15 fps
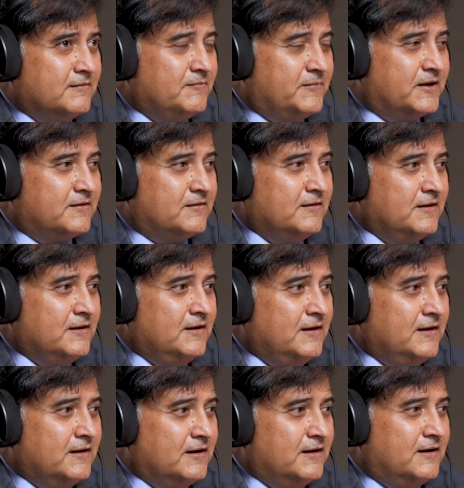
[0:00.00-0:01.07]
But,
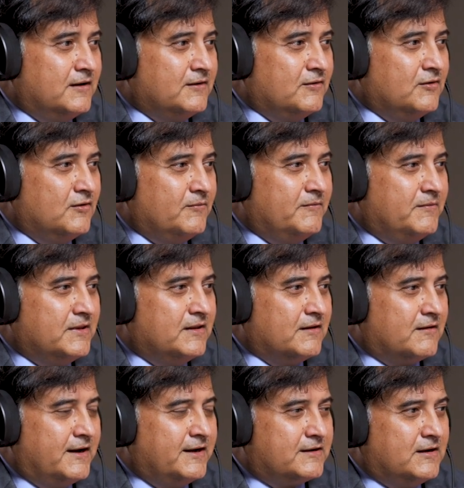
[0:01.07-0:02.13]
with the
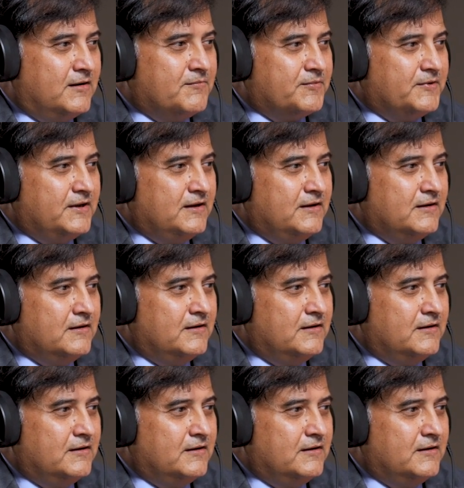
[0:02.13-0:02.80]
right company,